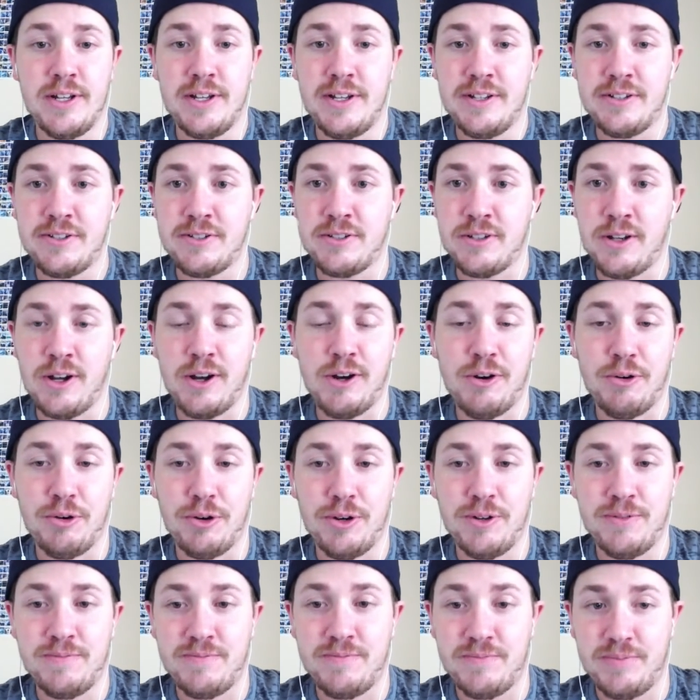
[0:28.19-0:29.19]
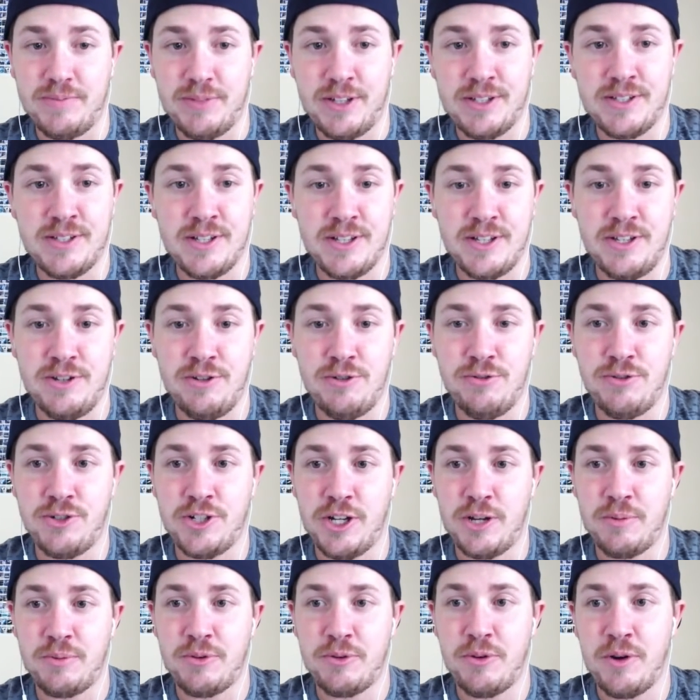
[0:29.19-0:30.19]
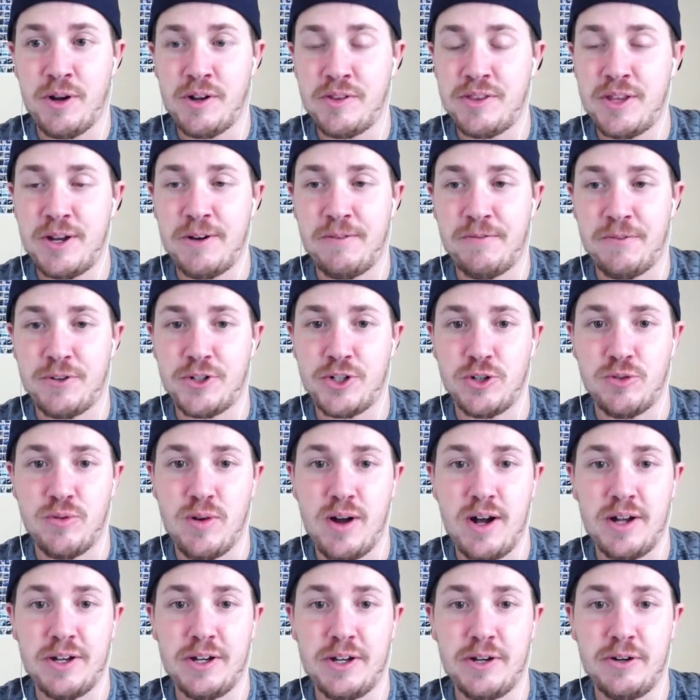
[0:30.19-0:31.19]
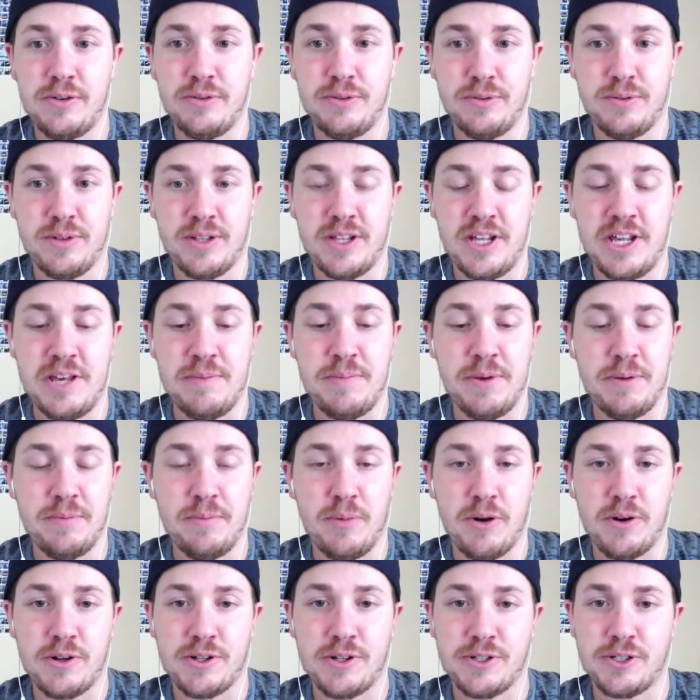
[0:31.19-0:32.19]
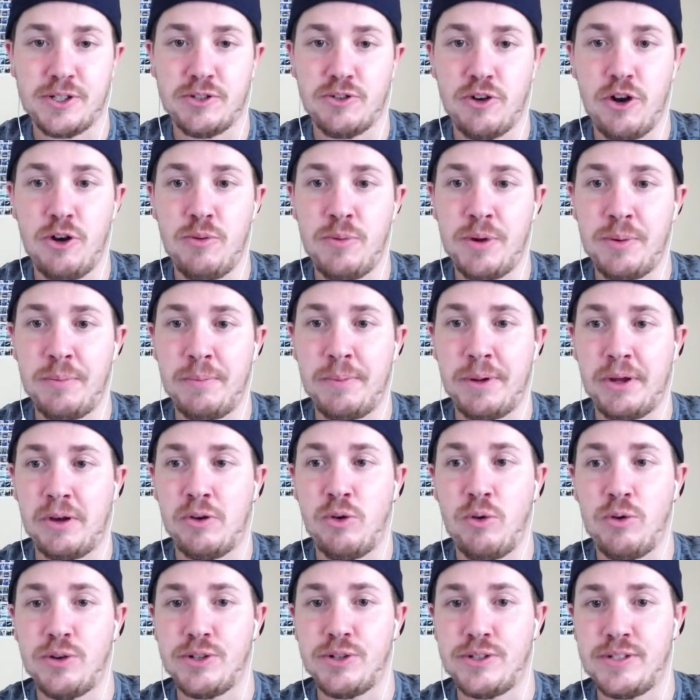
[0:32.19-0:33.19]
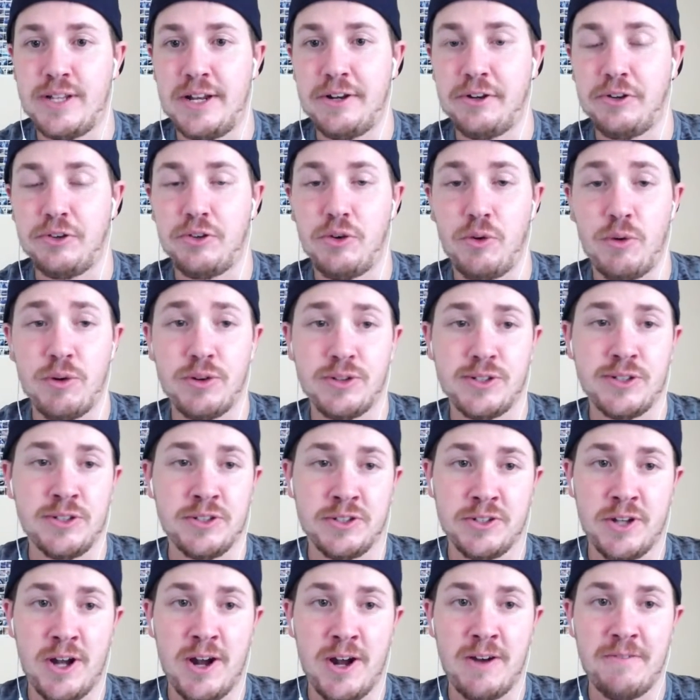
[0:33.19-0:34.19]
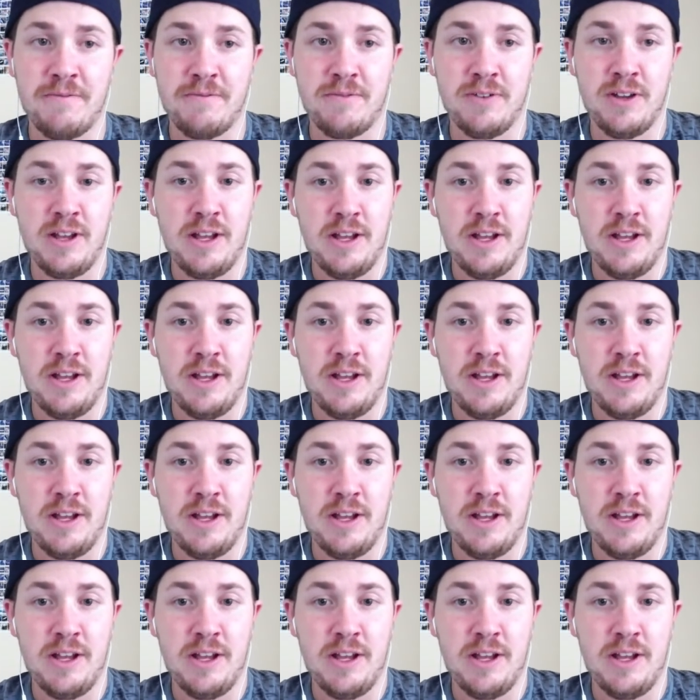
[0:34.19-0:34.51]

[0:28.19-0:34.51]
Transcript: So that's a huge upgrade there for Toronto, keeping Marcus Stroman, but of course, Daniel Norris is off,